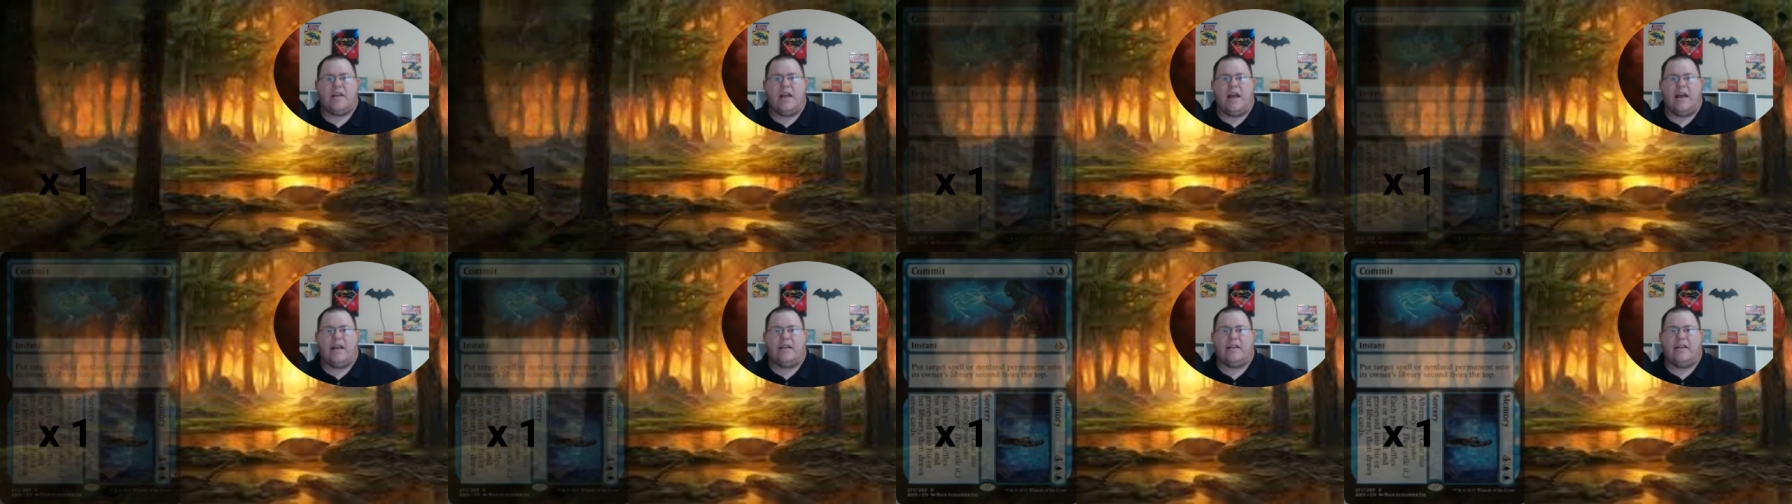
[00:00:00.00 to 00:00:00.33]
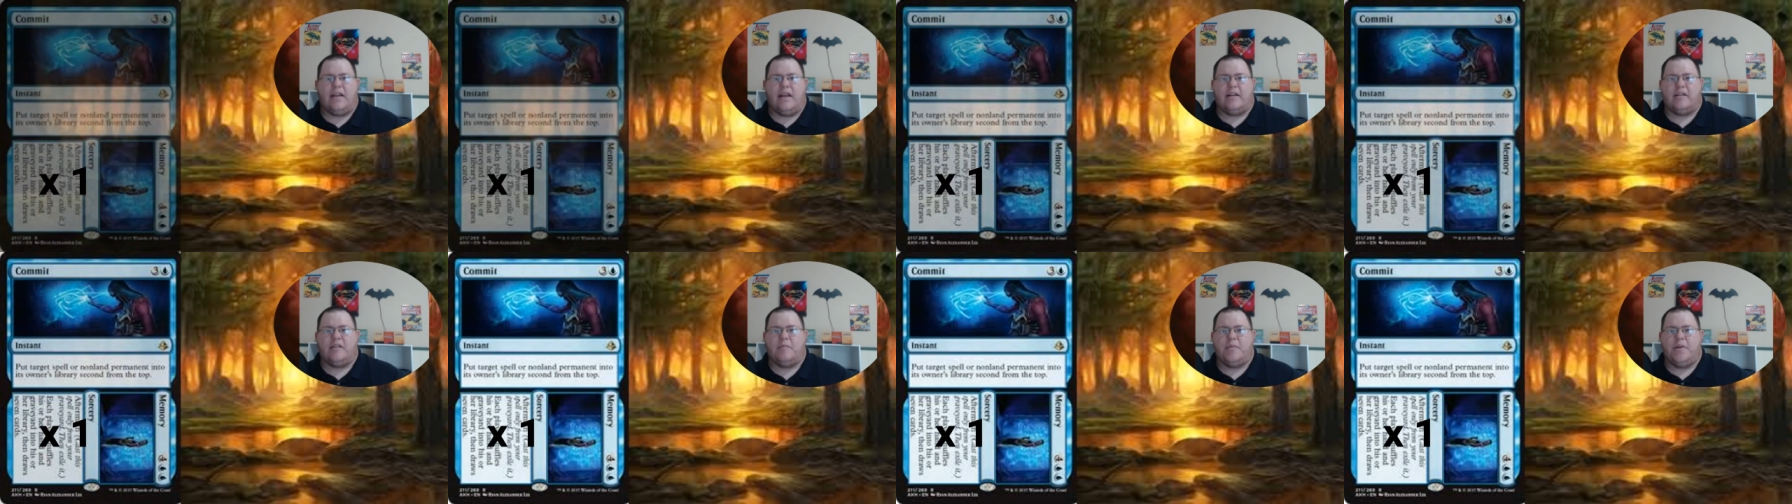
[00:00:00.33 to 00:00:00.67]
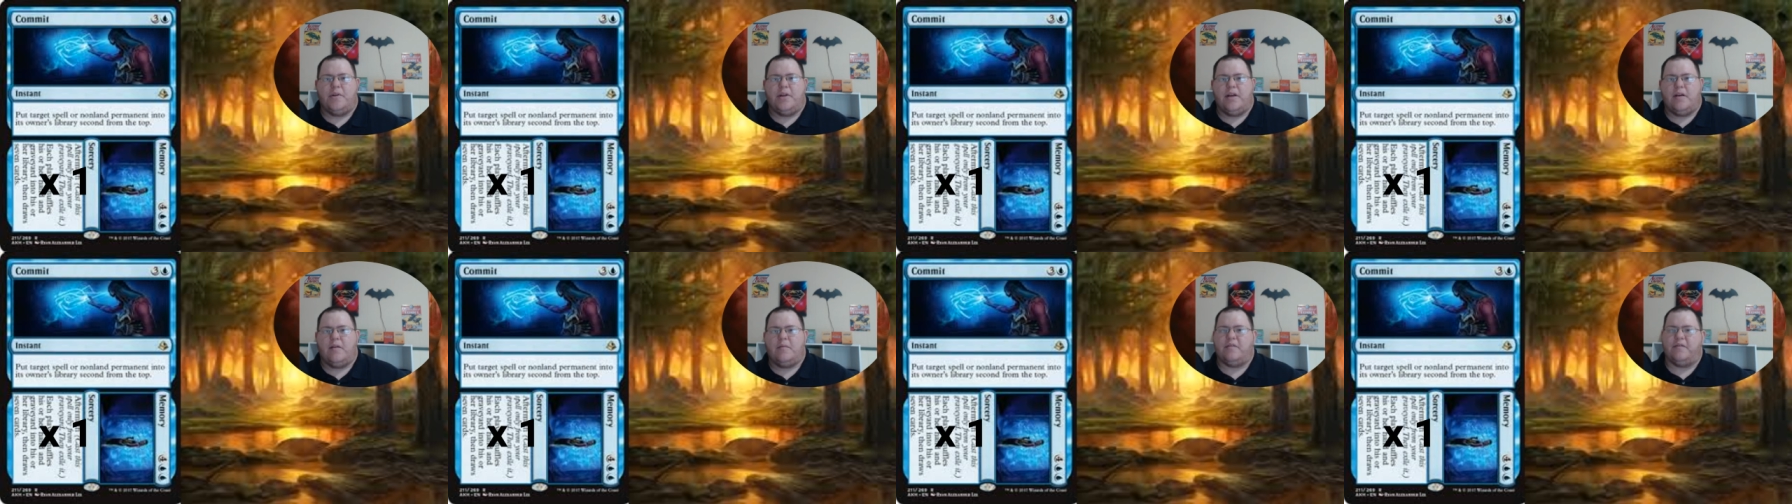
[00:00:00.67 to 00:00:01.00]
I'd like to be
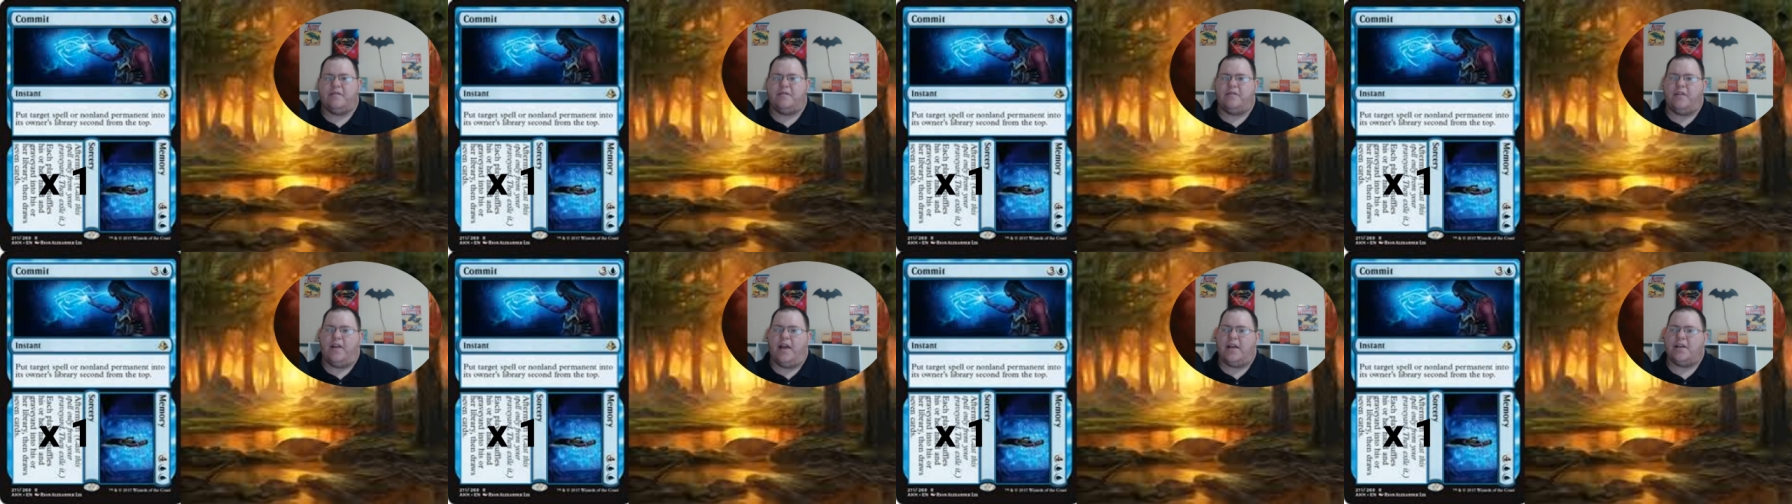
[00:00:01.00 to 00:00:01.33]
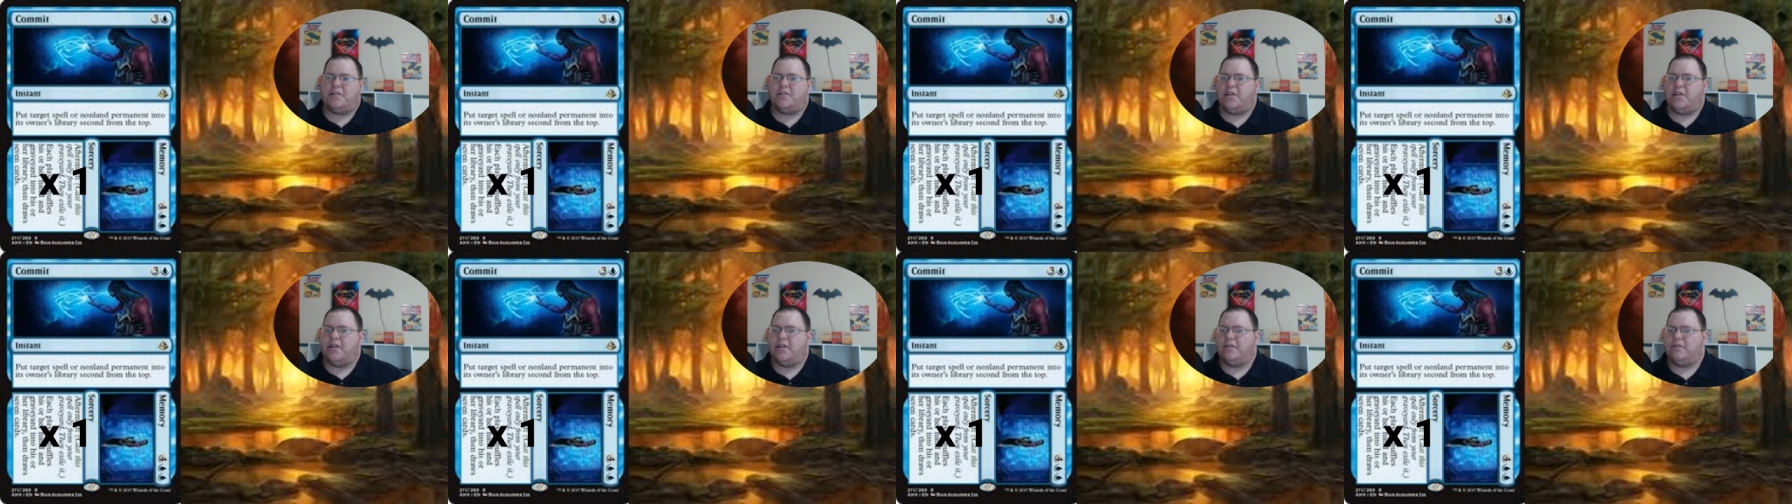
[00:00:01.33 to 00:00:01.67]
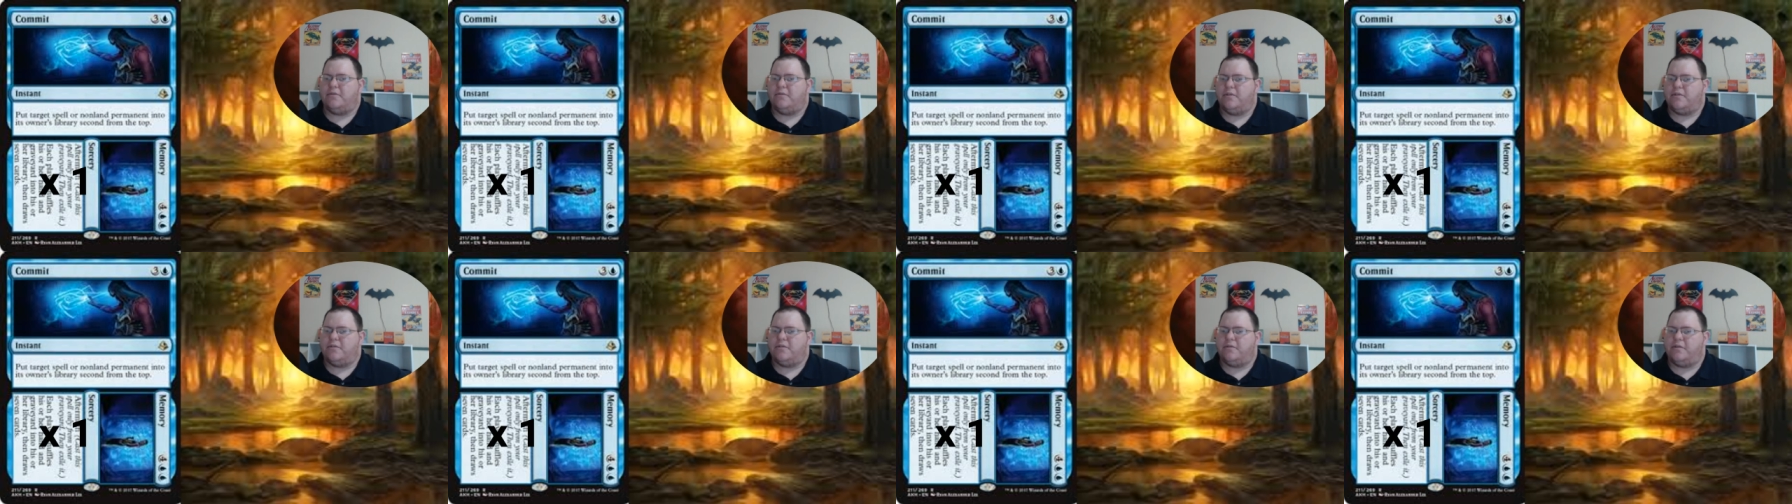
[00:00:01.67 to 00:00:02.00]
able to flash in
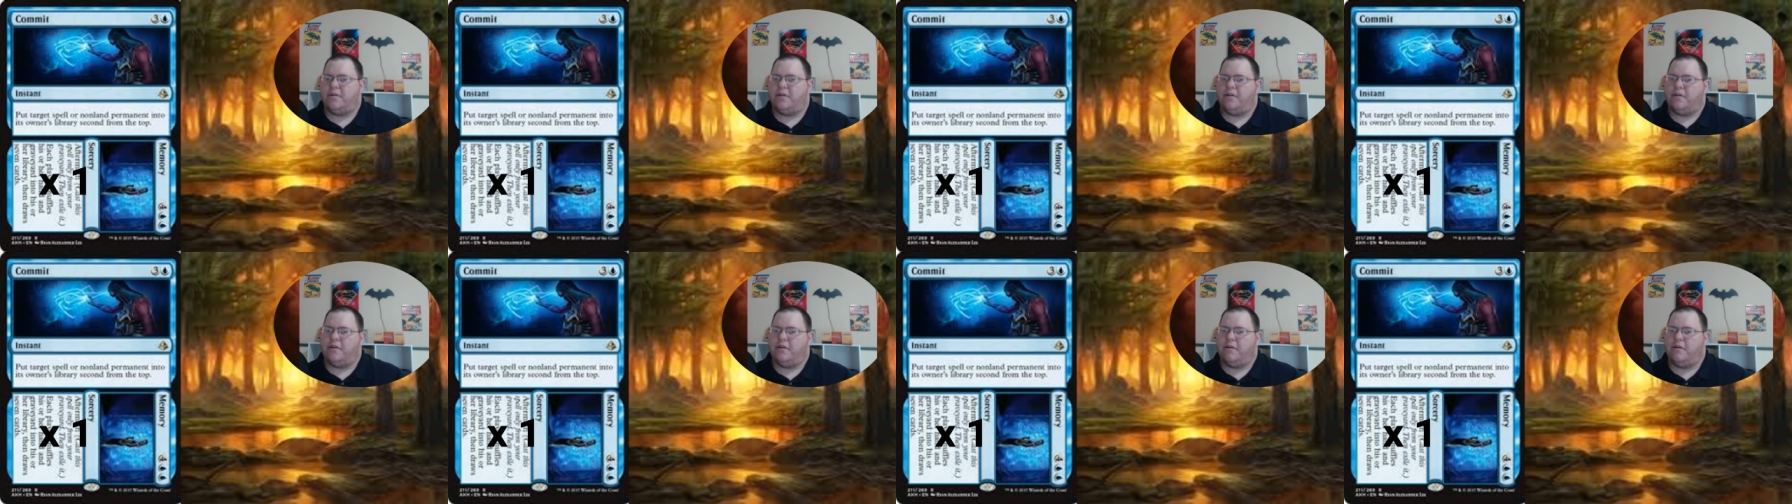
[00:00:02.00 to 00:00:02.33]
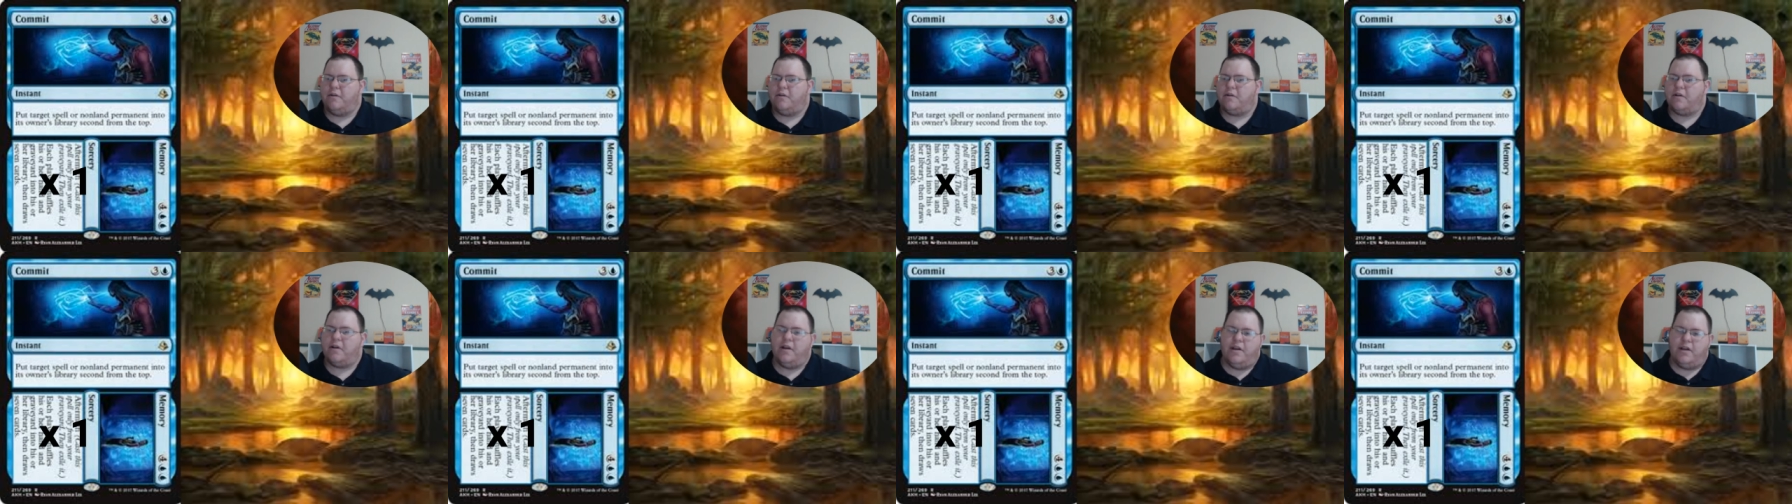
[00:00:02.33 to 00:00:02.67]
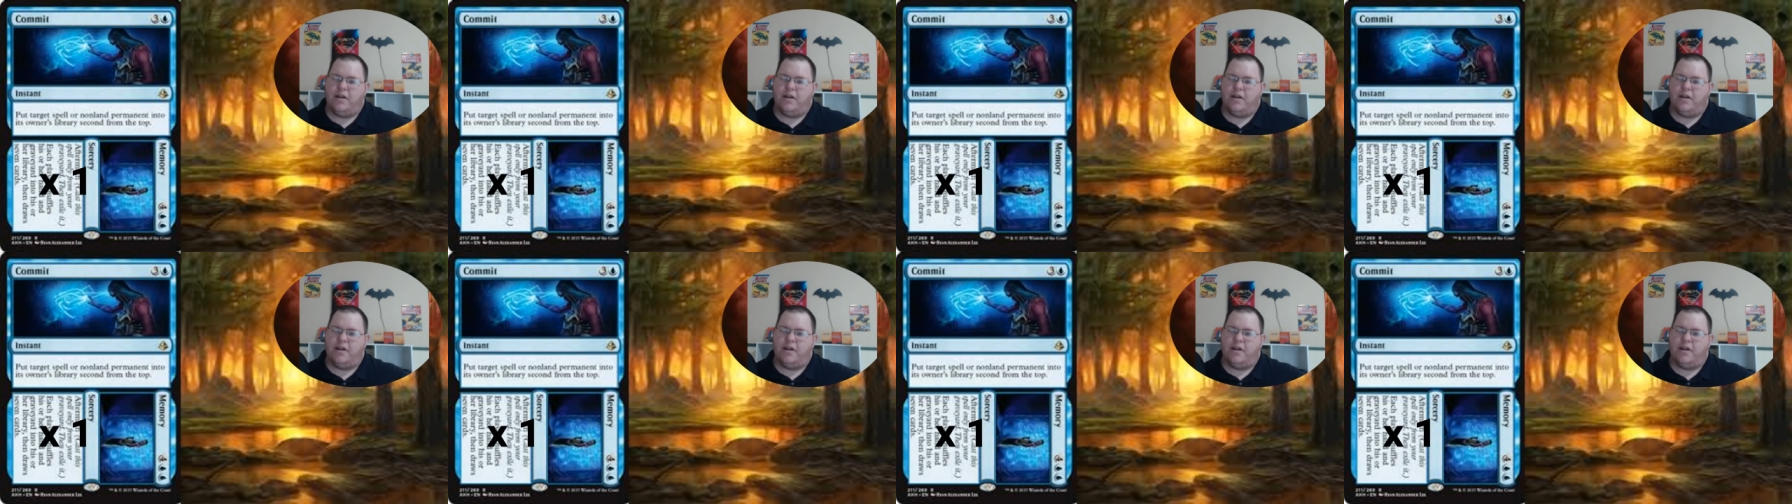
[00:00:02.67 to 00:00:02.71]
Torrential Gearhulk,